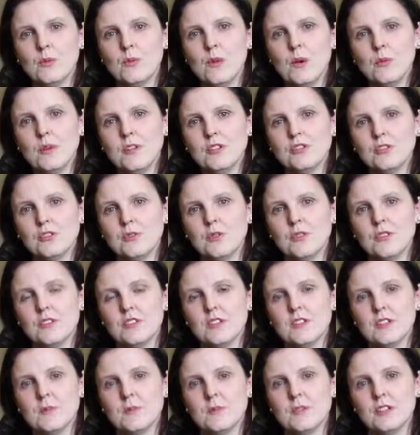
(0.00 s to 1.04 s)
what we do with
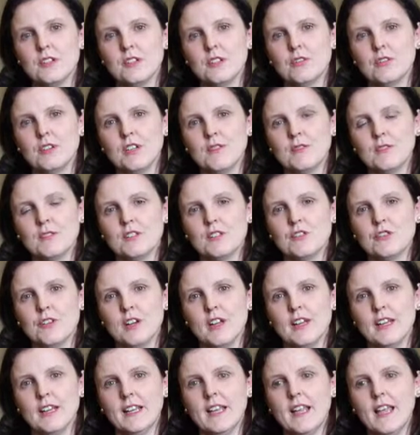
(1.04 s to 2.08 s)
discipline and grievance
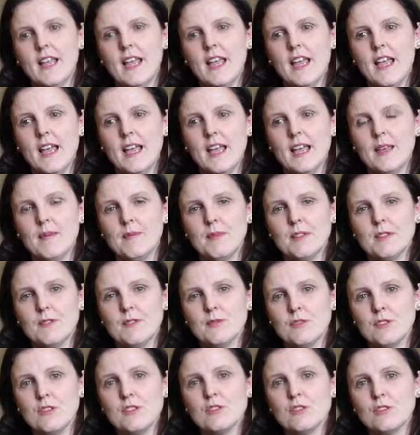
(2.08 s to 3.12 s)
training is,
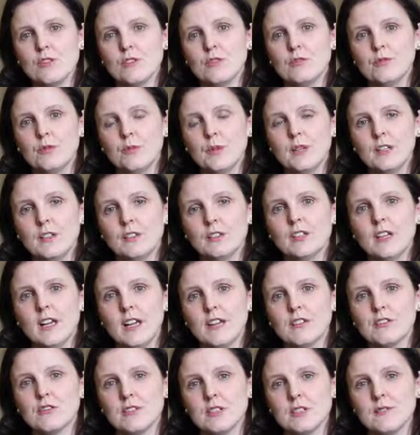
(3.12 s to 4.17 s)
first off, we look
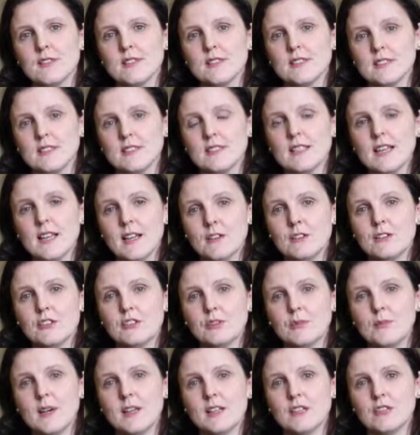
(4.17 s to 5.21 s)
at grievances. How do
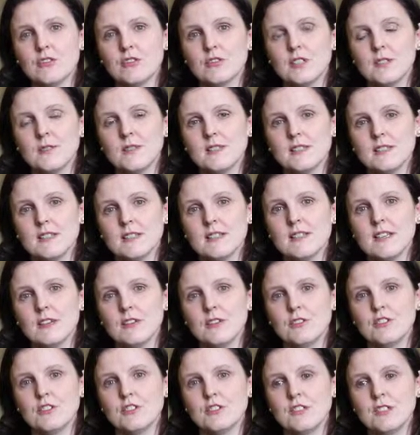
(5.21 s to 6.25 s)
you manage grievances? How
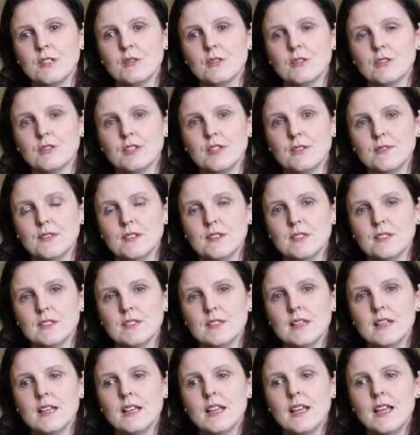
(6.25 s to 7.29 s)
do you deal with grievances?
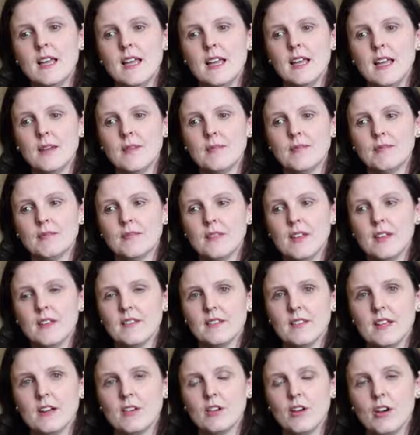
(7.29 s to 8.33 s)

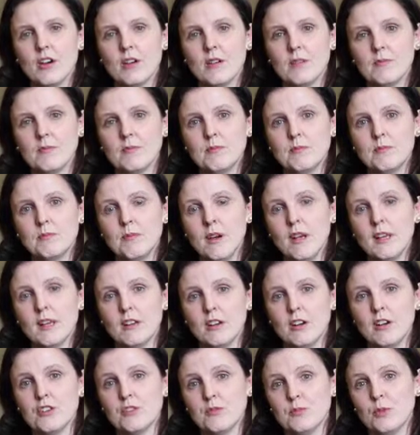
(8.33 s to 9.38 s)
There are, by and
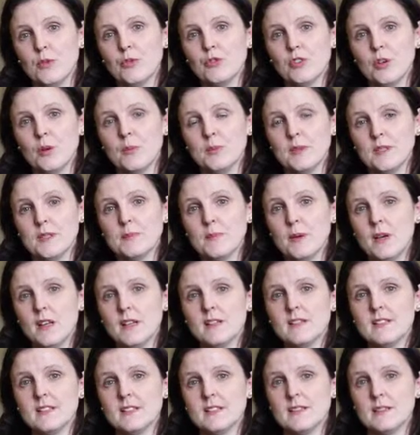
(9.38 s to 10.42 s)
large, most companies,
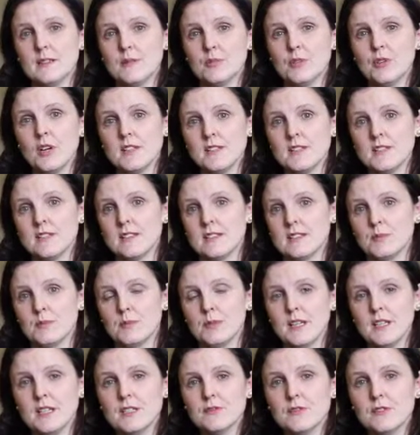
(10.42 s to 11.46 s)
policies and processes in
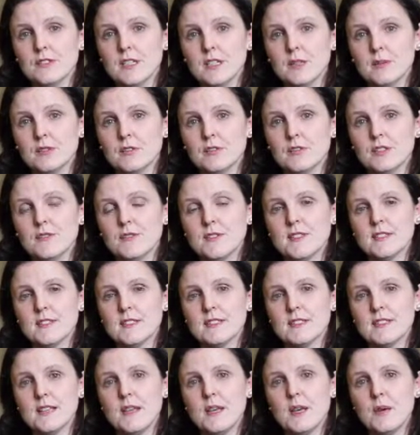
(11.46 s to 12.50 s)
place for dealing with
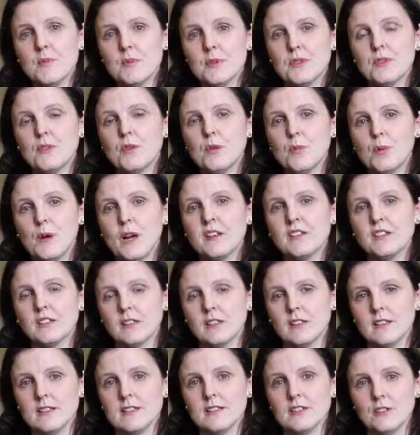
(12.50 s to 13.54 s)
grievances, but there are practical
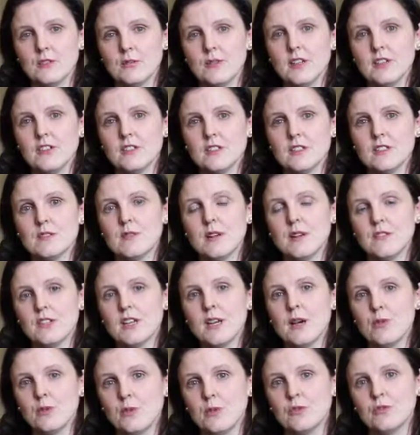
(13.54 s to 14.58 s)
considerations around
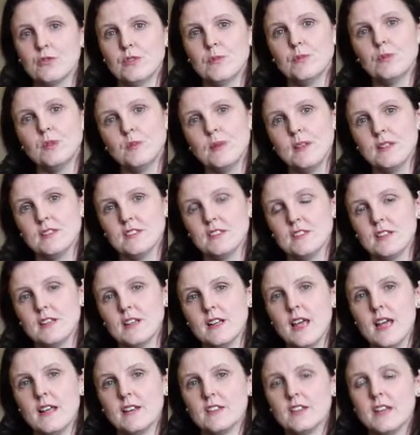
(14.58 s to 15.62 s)
how those are implemented,
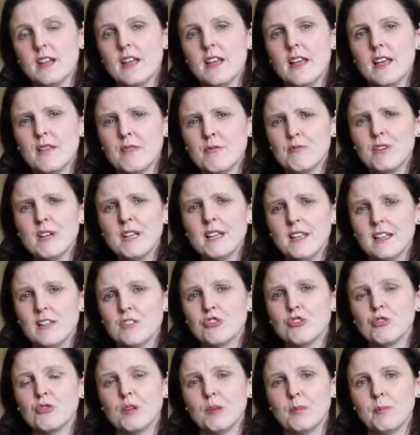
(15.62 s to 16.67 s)
and really
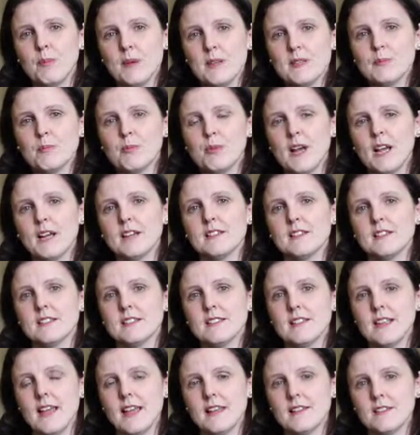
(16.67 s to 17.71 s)
ensuring best
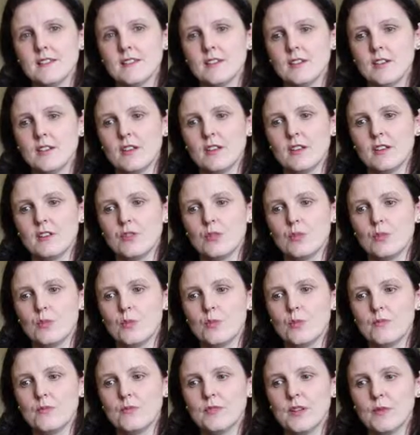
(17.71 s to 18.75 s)
practice, and
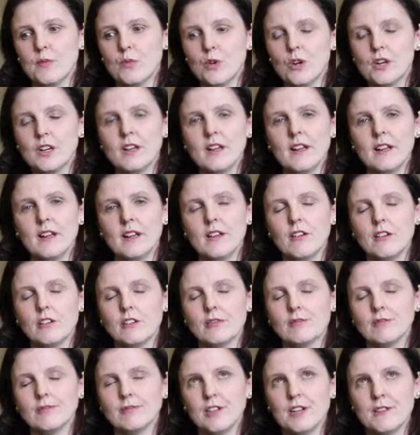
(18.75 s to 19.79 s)
that work
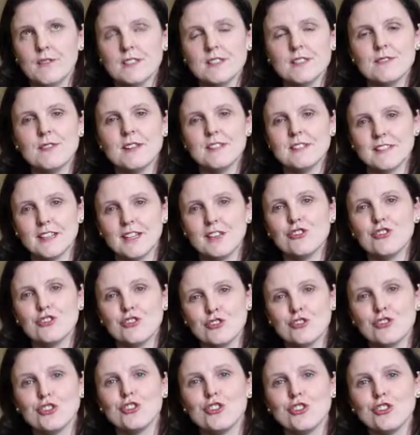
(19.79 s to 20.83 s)
or grievance investigations are
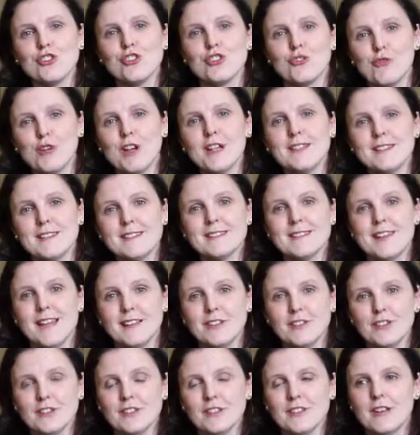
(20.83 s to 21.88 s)
done to the right
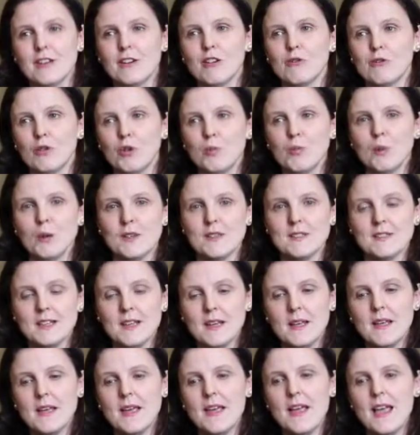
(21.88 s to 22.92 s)
standard and are robust.
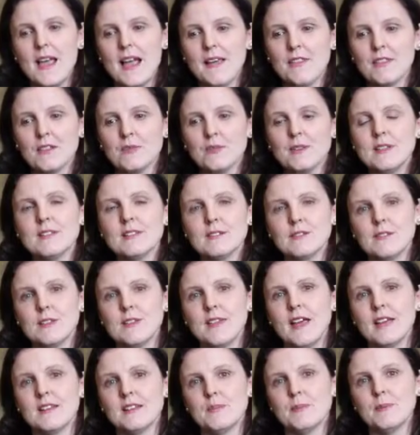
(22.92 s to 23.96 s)
And the reason for
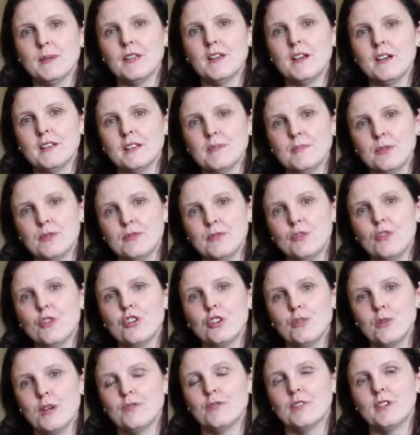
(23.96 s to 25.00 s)
that is because before
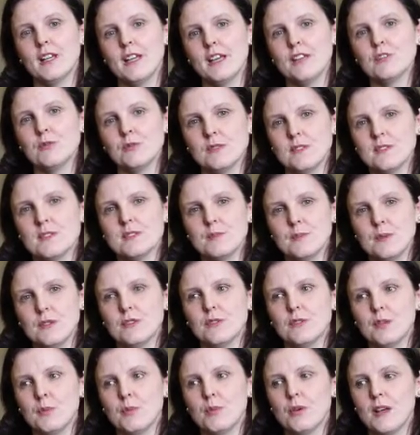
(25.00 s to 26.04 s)
you ever get to a
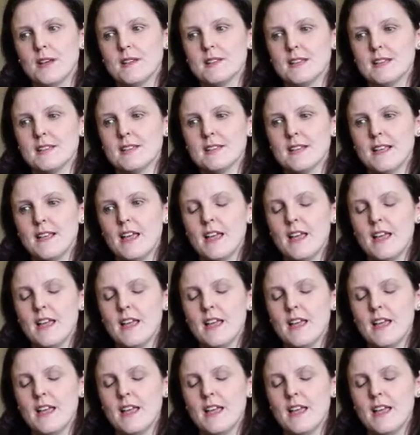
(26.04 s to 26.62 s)
disciplinary process,